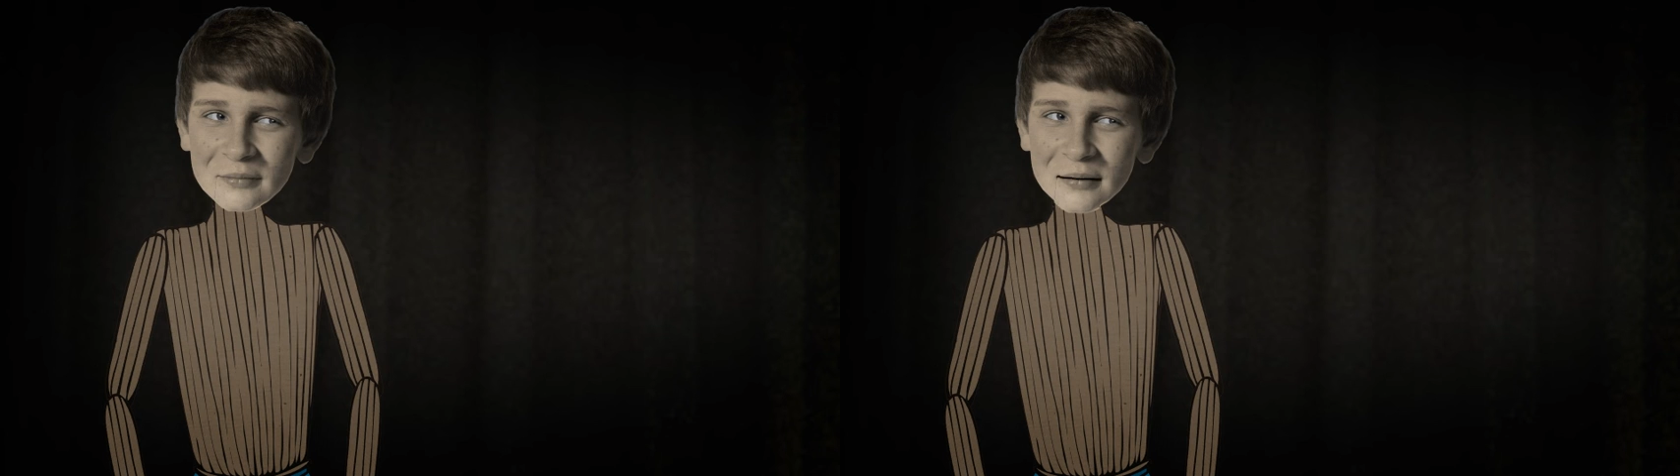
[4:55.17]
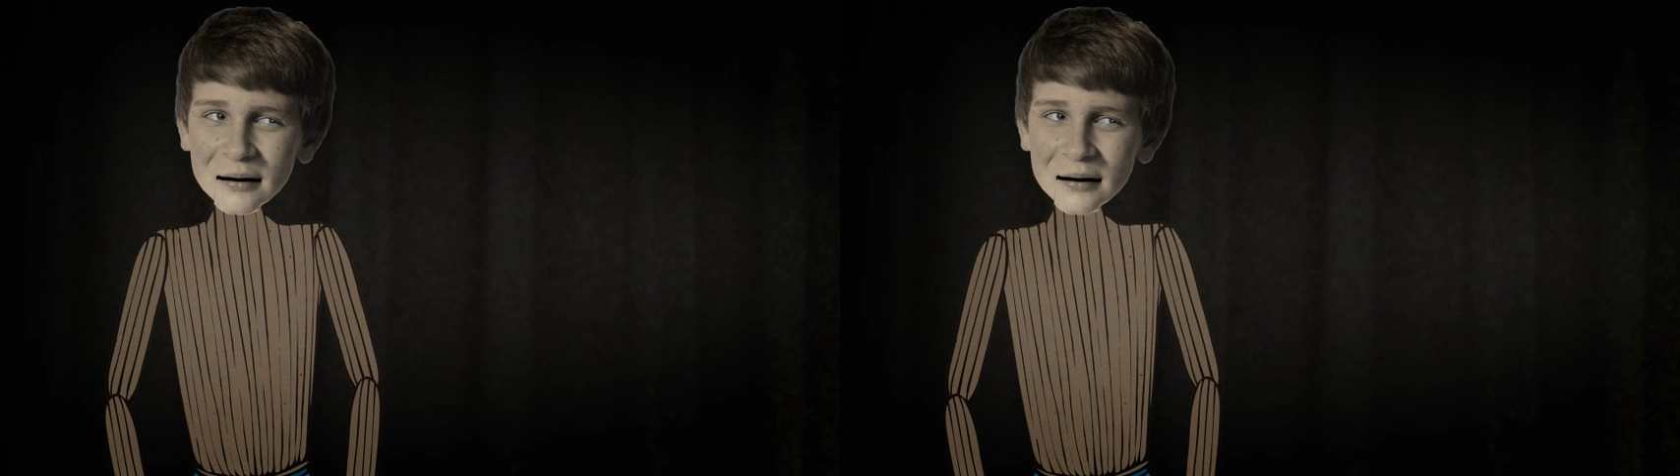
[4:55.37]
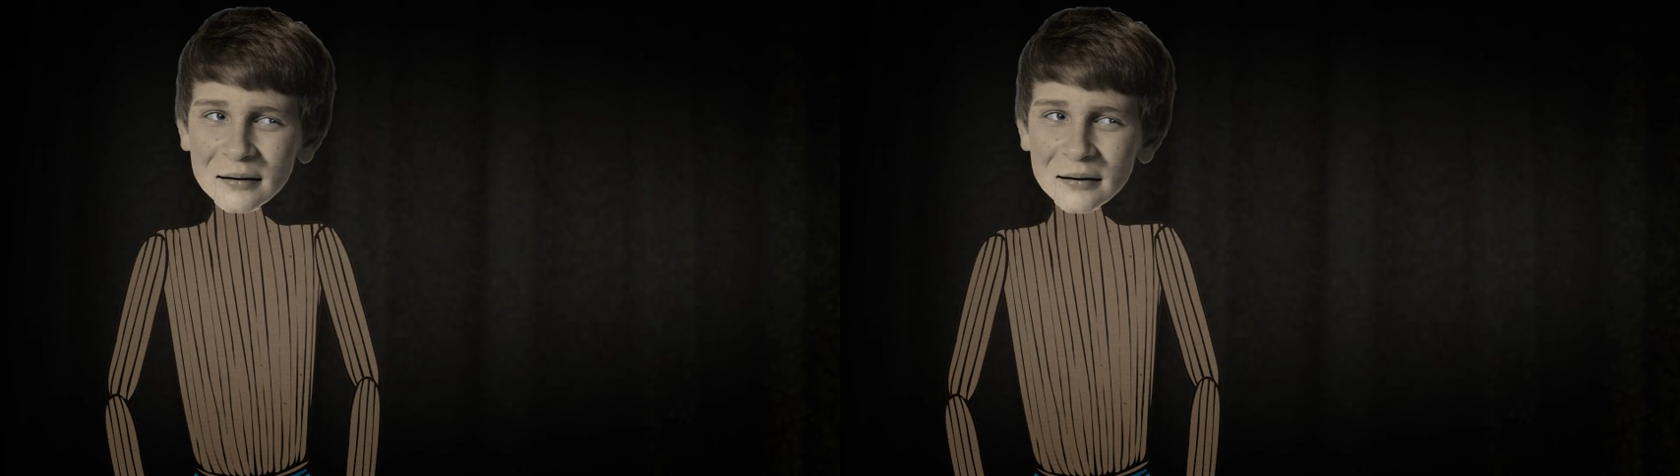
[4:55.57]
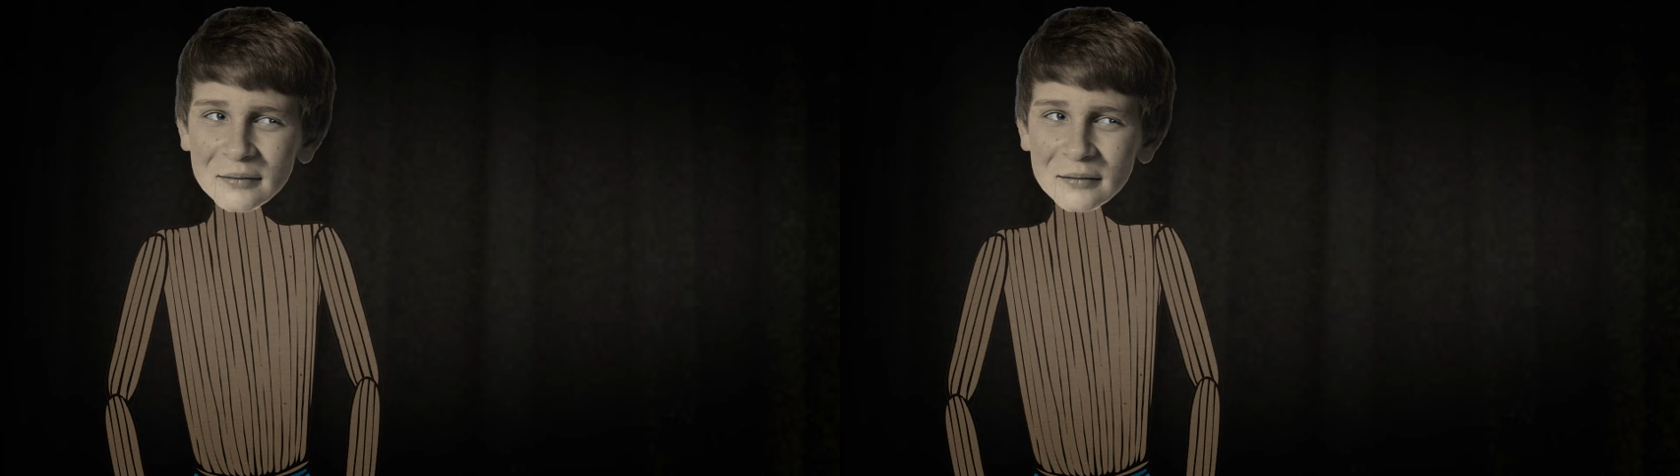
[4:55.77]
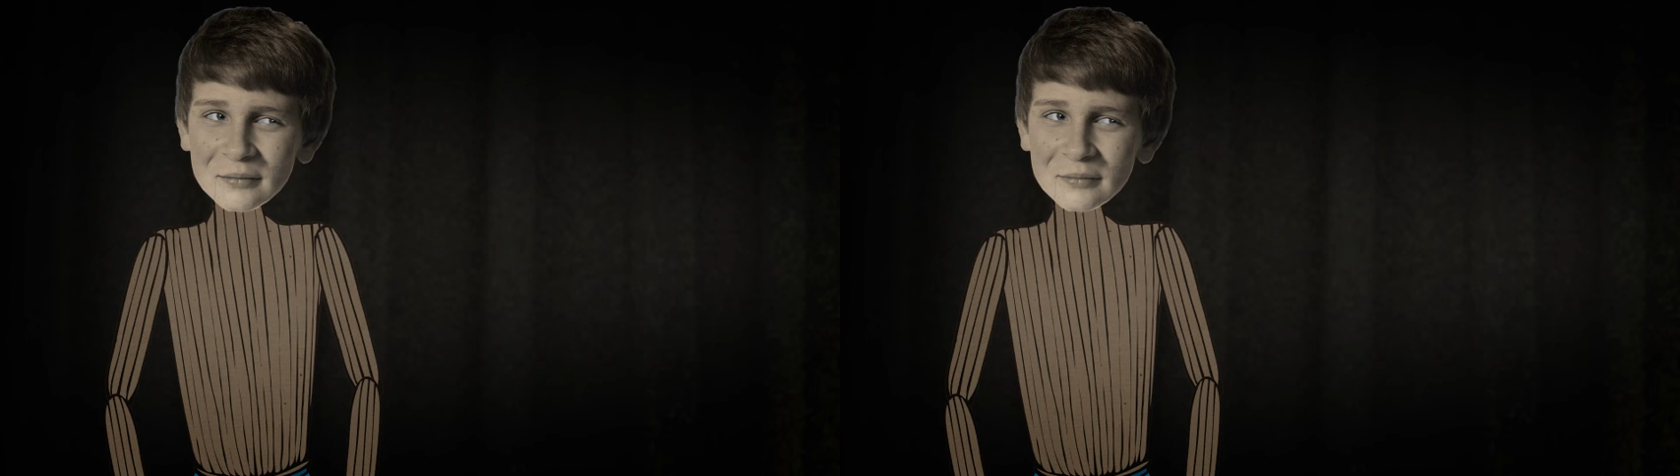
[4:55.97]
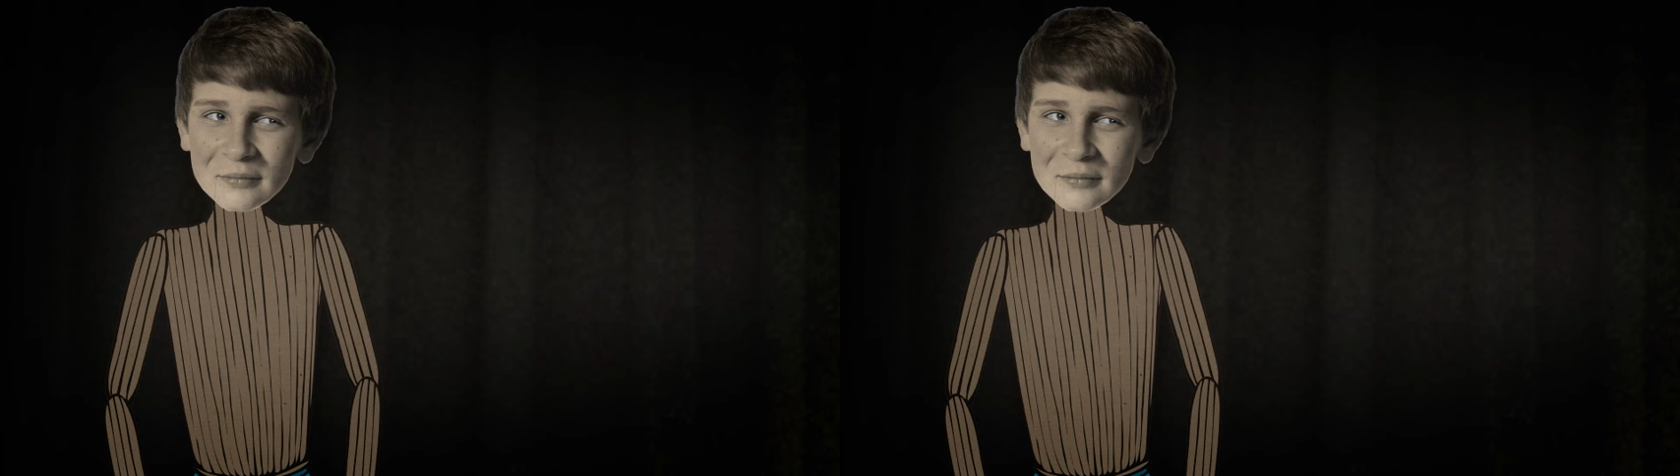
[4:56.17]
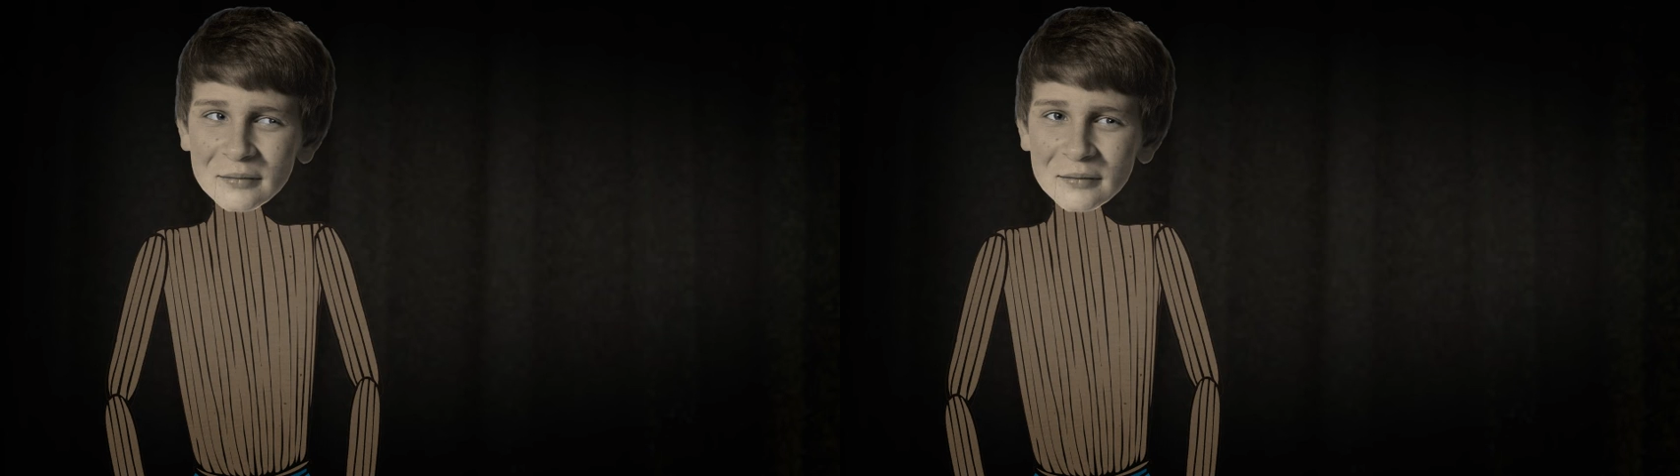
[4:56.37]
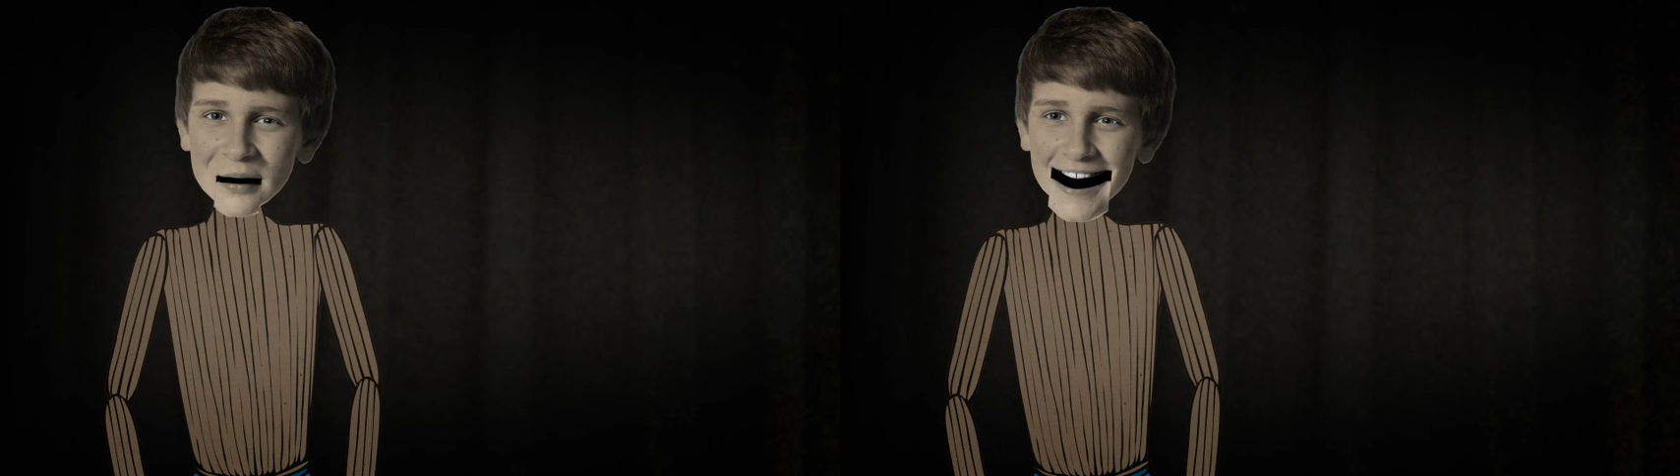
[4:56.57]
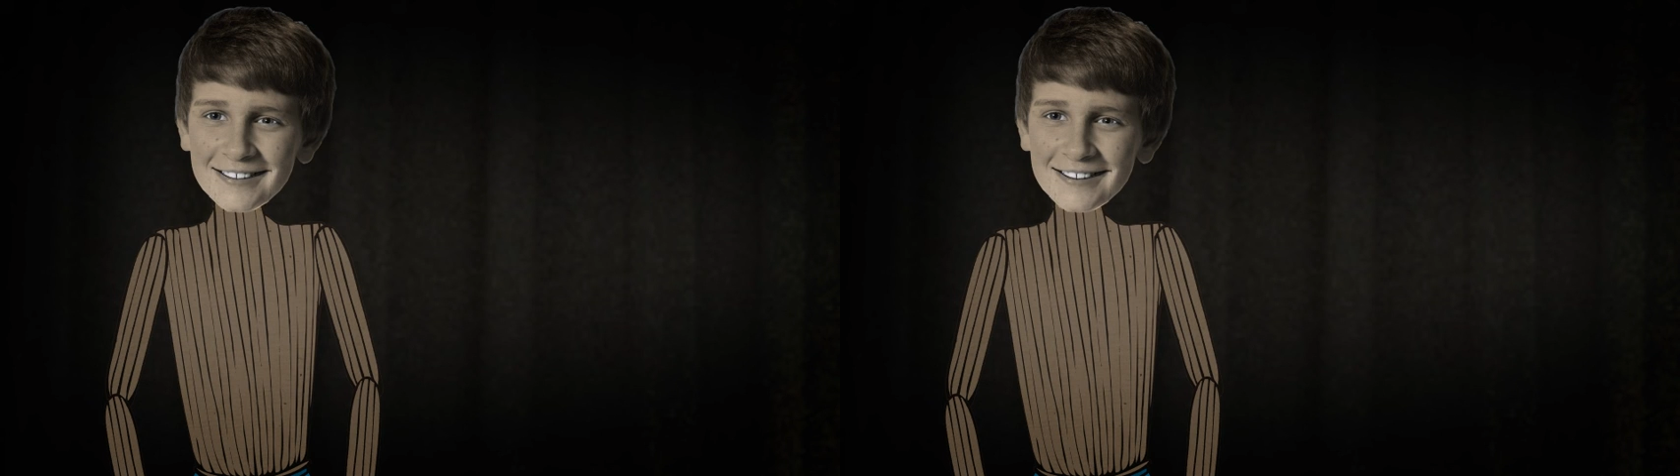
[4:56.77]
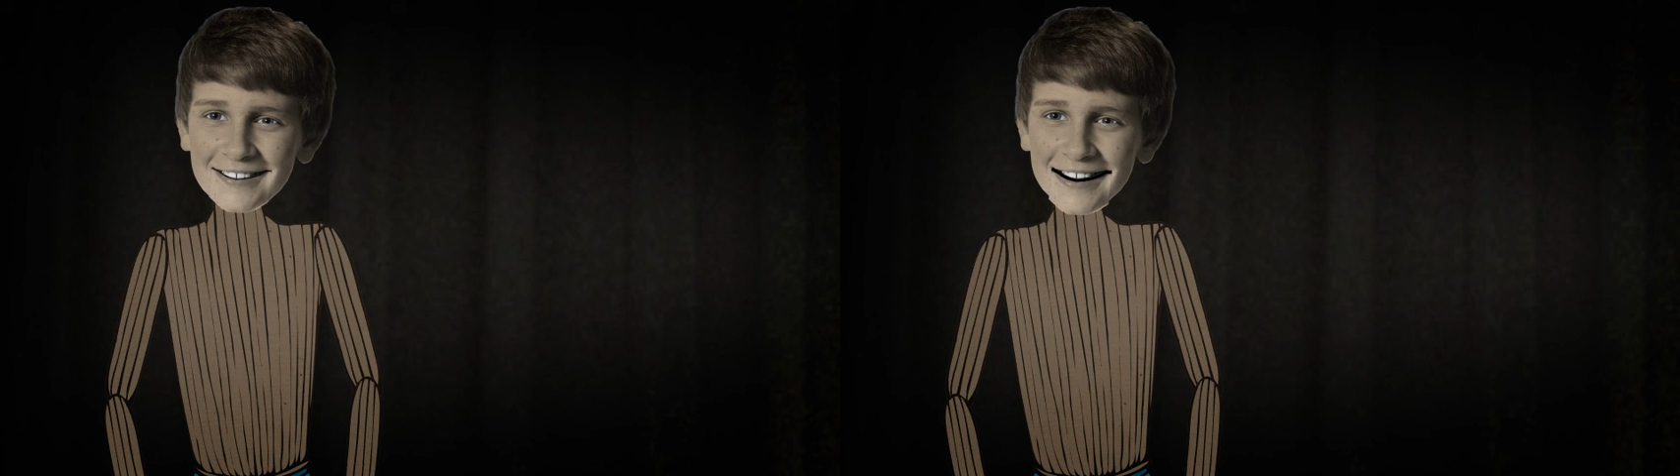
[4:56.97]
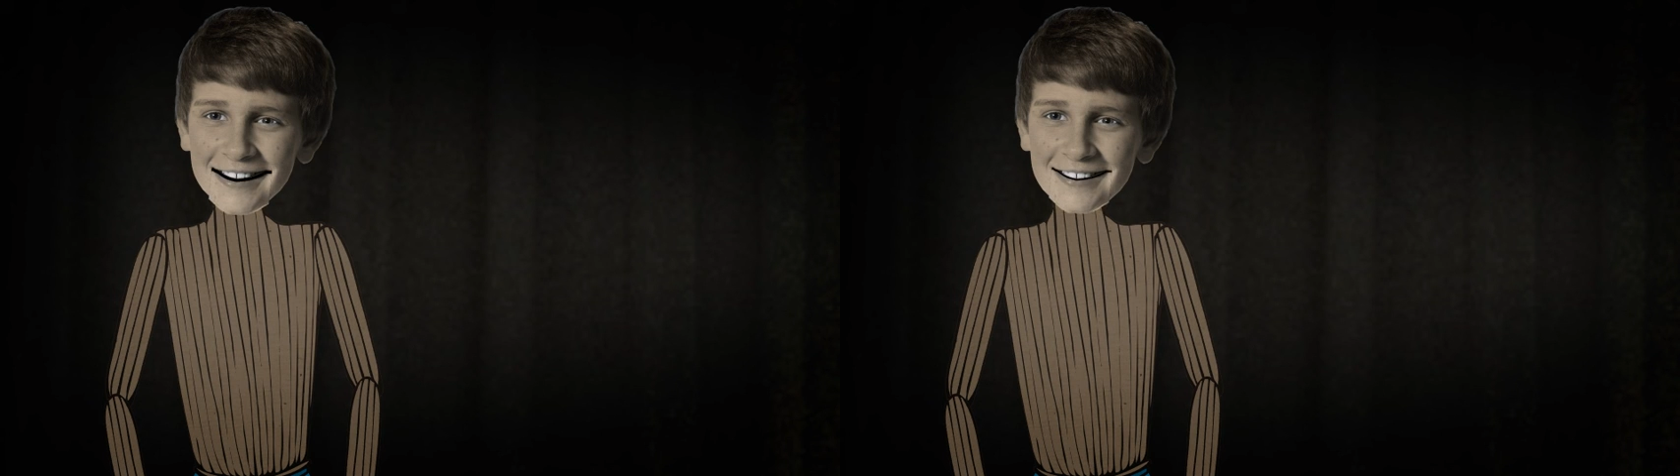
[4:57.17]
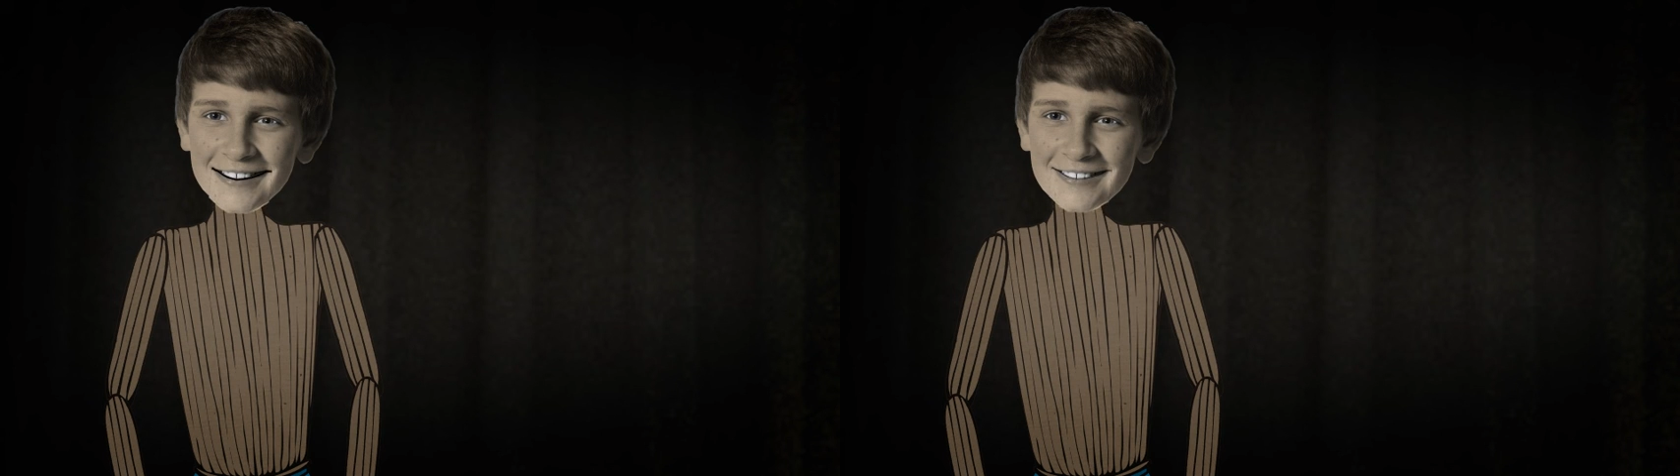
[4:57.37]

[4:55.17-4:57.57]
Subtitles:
In detention. Of course,